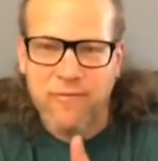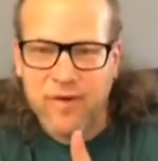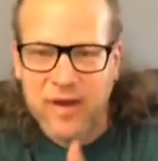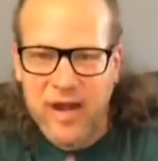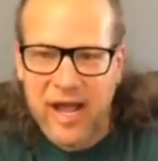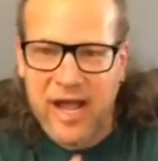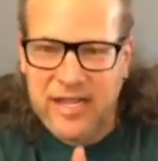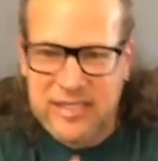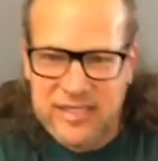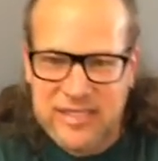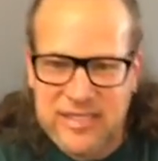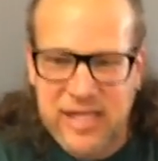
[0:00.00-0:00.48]
for
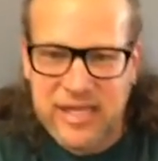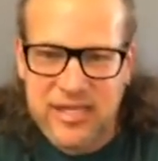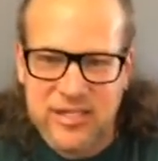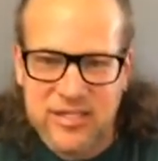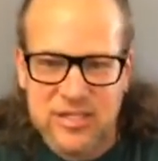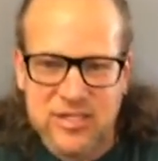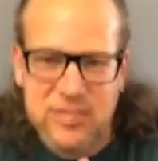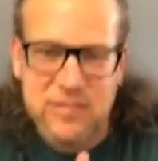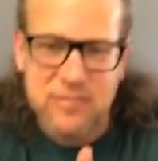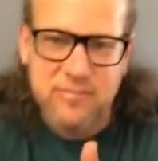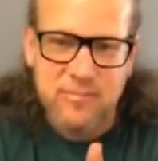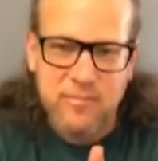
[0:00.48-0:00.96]

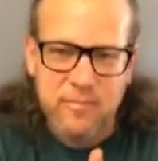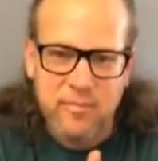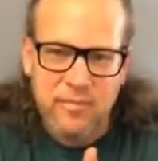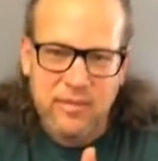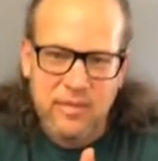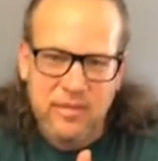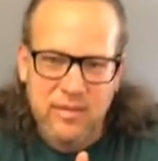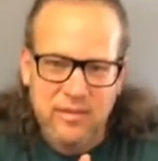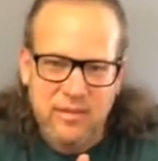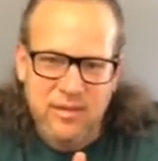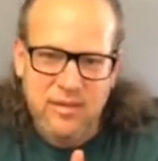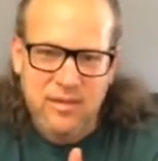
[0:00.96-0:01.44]
nonsense?
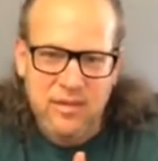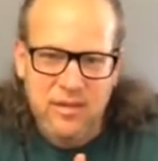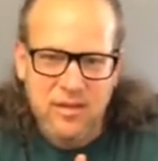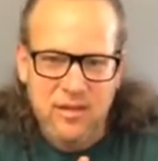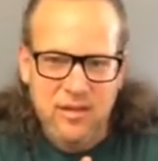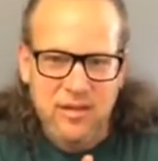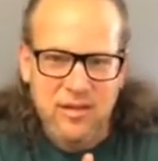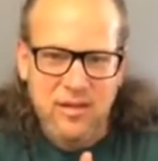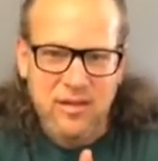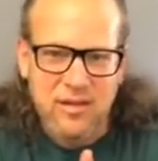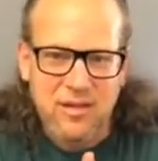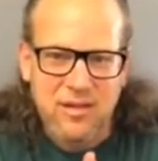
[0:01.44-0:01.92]

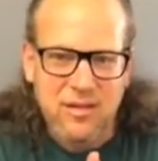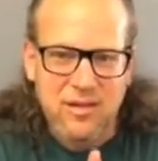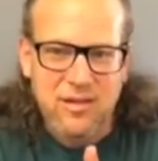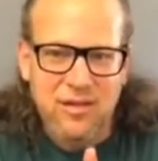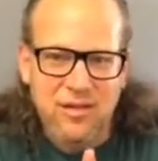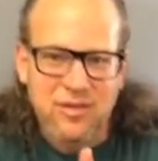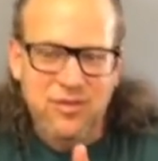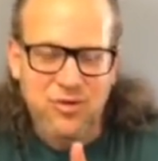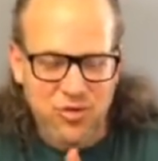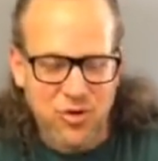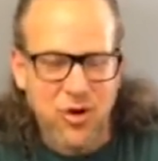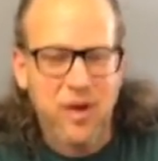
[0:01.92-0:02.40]

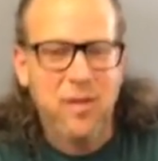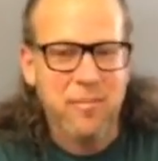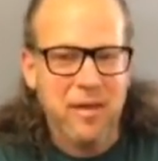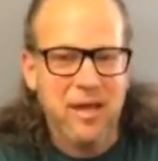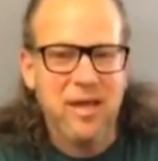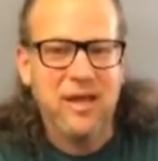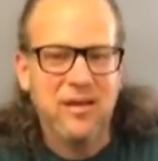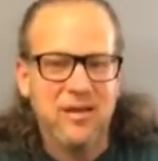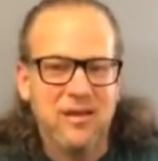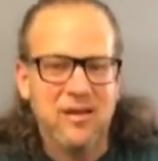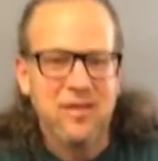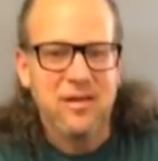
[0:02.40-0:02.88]
Do you know what I
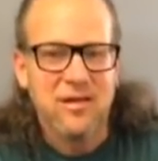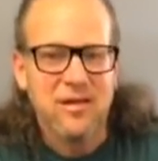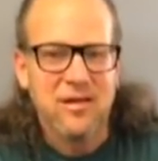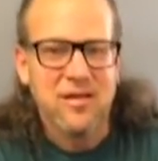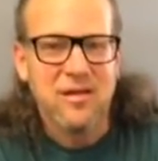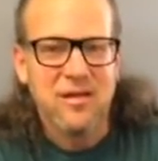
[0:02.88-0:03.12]
mean?